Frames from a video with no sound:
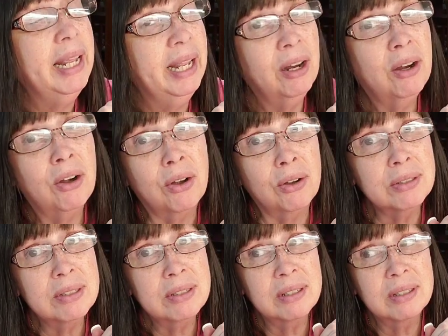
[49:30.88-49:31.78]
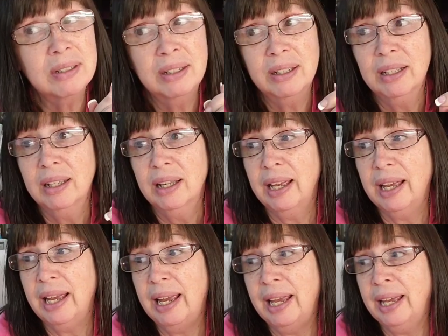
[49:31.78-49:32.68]
it hurts.
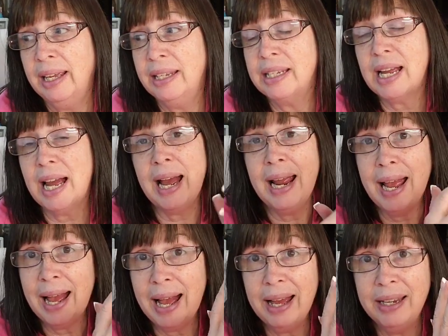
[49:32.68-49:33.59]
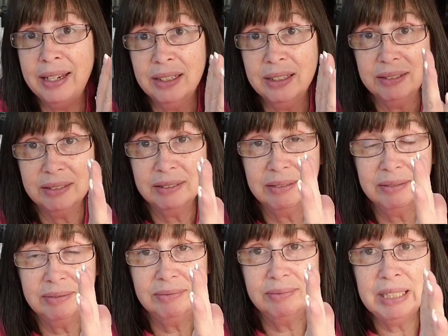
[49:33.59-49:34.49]
And I had
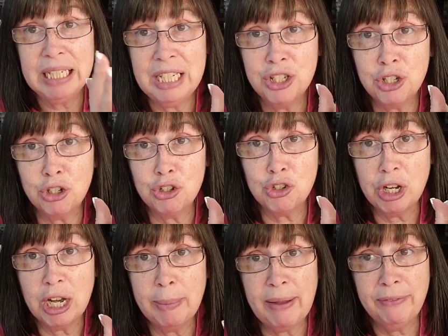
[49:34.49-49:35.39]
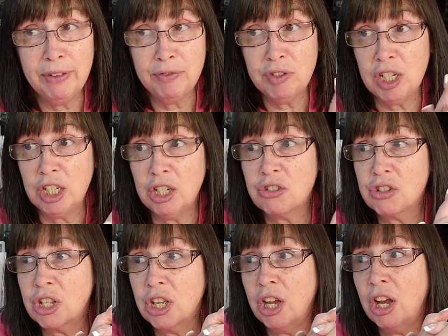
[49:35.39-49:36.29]
knee surgery about 15
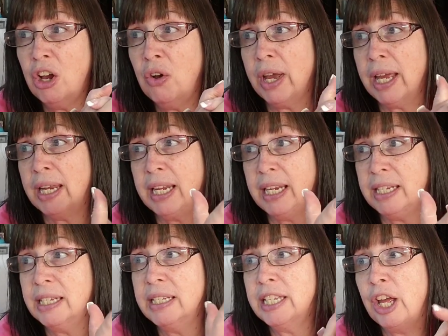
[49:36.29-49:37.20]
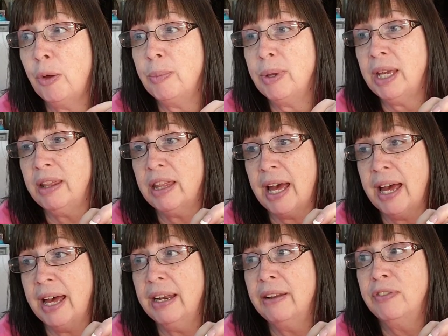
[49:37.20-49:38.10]
years ago, and he did tell me
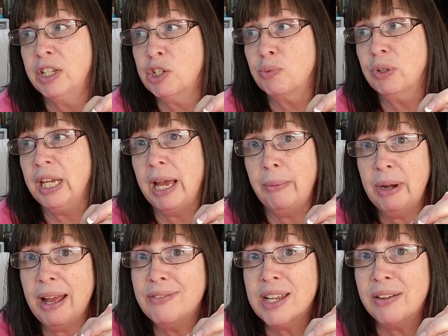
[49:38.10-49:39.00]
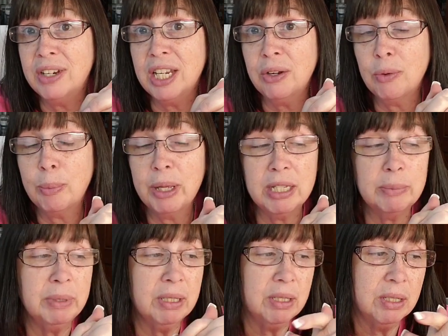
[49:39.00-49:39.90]
that eventually I would have to have a knee
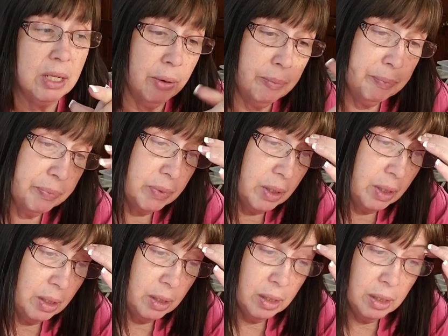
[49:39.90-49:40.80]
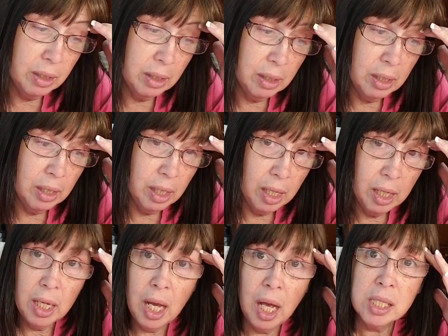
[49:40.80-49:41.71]
replacement. So,
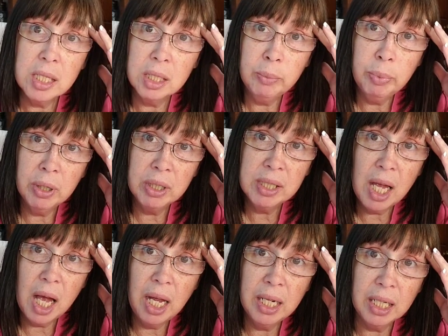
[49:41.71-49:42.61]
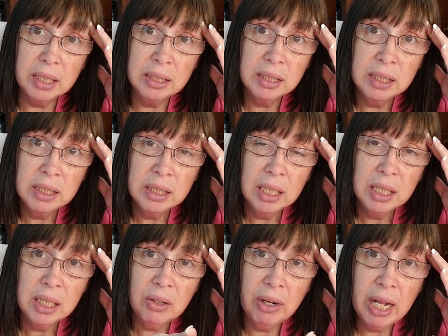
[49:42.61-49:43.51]
yeah, super excited.
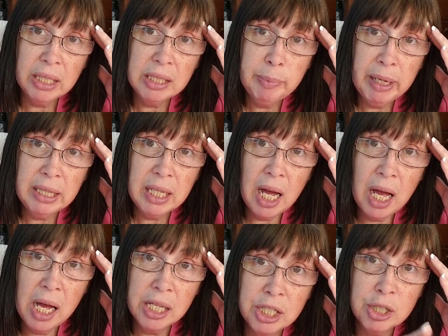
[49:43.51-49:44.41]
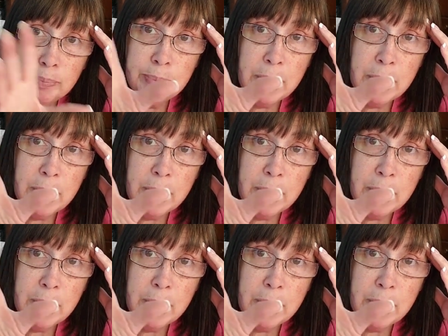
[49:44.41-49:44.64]
Going out to paint the hutch.